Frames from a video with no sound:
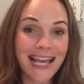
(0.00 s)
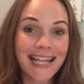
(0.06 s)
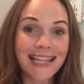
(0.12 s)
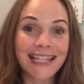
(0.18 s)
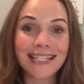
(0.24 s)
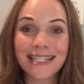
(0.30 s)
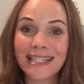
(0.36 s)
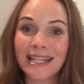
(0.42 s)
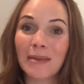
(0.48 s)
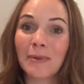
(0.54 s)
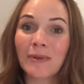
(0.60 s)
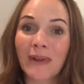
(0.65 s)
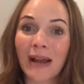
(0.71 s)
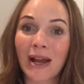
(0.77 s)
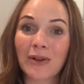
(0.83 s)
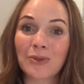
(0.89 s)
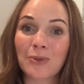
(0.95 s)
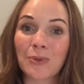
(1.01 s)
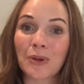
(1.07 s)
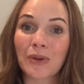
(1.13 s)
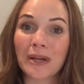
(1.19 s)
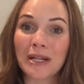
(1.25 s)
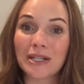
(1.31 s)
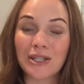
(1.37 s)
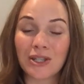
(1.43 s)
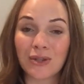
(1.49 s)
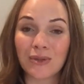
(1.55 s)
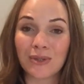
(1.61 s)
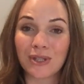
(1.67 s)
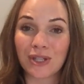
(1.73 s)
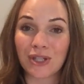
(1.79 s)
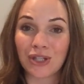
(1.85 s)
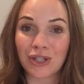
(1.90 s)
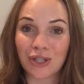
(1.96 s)
This time around, we're going to use
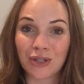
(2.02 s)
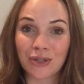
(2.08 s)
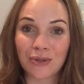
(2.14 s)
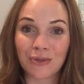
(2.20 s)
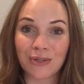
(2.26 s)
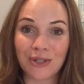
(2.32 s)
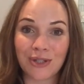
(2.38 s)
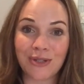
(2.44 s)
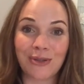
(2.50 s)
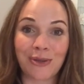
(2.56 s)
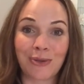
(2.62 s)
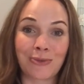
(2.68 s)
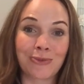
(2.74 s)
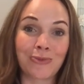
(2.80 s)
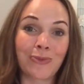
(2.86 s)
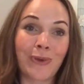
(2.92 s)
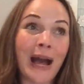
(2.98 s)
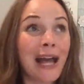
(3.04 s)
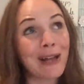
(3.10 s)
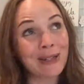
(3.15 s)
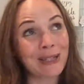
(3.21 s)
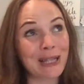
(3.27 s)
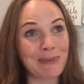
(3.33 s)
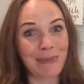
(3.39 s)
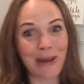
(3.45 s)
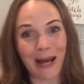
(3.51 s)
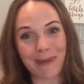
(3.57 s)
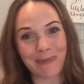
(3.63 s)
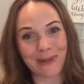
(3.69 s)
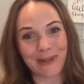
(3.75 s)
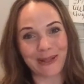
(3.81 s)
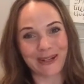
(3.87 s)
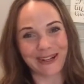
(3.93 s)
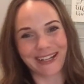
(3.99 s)
the tune to the wildly
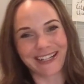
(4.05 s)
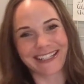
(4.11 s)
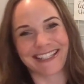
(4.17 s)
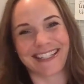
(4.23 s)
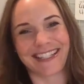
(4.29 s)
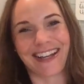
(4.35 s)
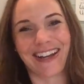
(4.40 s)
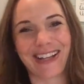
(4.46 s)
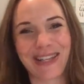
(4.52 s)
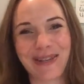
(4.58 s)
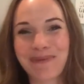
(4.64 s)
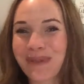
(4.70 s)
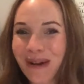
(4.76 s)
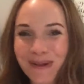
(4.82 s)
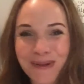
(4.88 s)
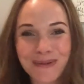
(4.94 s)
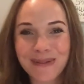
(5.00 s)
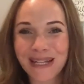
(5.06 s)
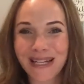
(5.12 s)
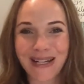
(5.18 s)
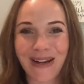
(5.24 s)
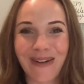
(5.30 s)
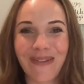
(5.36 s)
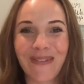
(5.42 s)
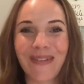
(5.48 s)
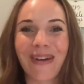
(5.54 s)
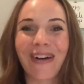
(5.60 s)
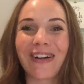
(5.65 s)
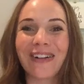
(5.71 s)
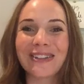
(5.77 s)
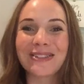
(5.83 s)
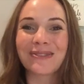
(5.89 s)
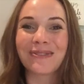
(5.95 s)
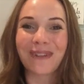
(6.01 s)
popular song you probably know
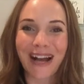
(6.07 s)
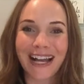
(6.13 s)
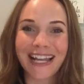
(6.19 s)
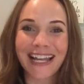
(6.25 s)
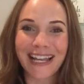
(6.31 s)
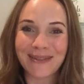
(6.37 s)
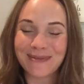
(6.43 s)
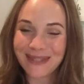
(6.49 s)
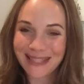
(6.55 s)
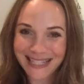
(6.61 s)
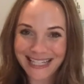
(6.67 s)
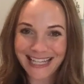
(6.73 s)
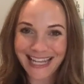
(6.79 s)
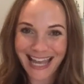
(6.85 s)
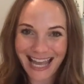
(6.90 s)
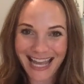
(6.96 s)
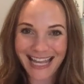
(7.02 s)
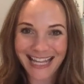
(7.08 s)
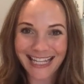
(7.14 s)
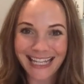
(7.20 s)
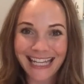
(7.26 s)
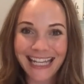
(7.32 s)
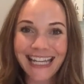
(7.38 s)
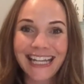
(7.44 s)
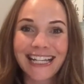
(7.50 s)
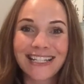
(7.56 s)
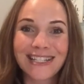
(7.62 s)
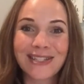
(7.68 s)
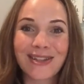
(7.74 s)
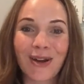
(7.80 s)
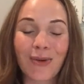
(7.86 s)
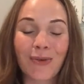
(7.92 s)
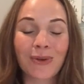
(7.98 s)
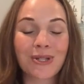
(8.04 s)
called YMCA.
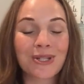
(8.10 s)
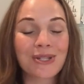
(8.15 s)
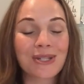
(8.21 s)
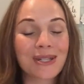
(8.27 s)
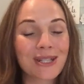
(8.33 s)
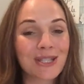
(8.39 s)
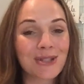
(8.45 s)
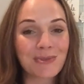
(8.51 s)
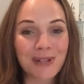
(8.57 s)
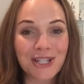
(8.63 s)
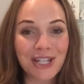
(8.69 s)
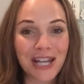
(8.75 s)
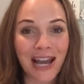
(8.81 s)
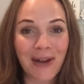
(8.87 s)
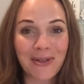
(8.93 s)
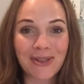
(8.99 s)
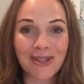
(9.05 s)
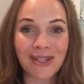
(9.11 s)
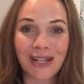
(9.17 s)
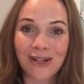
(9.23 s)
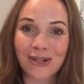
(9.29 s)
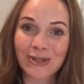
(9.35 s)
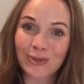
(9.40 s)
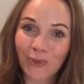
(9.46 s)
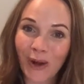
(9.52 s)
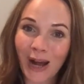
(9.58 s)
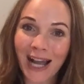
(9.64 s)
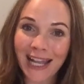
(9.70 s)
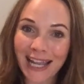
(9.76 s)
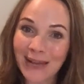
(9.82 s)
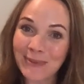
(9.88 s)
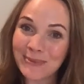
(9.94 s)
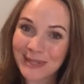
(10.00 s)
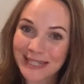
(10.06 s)
So we're just going to switch out the letters
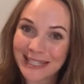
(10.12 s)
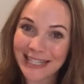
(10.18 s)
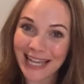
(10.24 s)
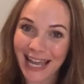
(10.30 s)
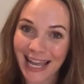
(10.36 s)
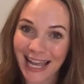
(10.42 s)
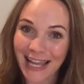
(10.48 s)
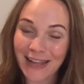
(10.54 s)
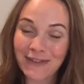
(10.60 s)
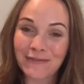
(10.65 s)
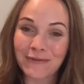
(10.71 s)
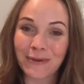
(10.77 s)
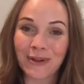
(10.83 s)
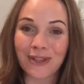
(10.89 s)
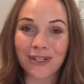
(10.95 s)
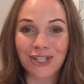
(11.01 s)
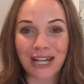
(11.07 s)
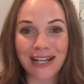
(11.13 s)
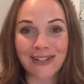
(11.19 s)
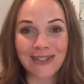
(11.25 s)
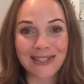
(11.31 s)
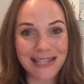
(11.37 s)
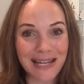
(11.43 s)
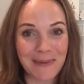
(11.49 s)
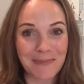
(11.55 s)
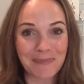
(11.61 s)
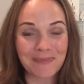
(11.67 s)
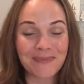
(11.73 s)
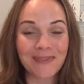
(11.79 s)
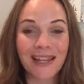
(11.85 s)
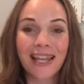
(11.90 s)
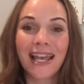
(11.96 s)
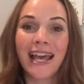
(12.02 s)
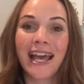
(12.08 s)
YMCA for the child's name.
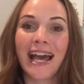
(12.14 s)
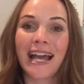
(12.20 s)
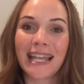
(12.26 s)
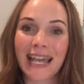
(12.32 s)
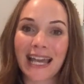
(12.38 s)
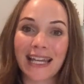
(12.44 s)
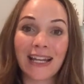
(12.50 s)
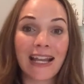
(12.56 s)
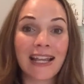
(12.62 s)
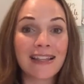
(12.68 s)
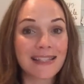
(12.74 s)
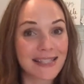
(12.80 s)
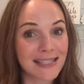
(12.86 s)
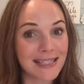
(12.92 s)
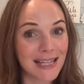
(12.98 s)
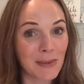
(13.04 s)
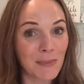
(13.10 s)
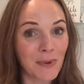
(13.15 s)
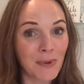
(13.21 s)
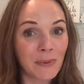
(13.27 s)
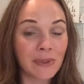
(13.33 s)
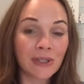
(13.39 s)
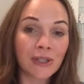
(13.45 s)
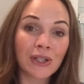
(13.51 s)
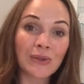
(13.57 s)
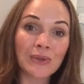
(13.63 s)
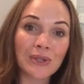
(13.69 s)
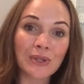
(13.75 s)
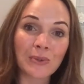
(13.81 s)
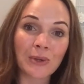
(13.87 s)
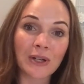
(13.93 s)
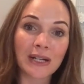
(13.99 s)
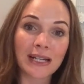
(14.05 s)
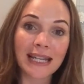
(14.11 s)
Again, in this example, we'll use the
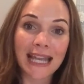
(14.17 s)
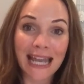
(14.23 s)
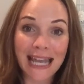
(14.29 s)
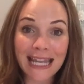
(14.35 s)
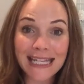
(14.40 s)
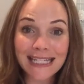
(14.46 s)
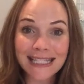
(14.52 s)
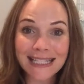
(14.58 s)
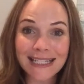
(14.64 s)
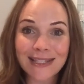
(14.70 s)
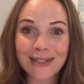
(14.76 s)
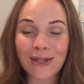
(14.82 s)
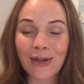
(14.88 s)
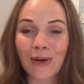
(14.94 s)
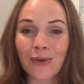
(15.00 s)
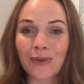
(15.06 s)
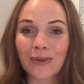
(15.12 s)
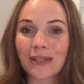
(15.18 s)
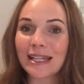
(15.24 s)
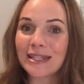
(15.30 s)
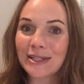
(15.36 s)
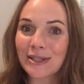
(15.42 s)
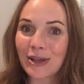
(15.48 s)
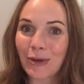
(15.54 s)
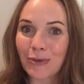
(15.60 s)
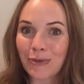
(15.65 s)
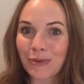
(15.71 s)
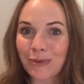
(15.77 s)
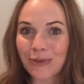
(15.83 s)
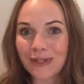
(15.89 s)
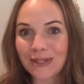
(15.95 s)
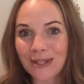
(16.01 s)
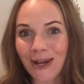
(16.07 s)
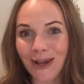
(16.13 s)
word Kate, so let's go through
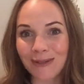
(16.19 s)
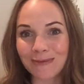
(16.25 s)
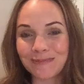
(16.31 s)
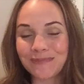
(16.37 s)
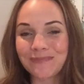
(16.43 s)
the song.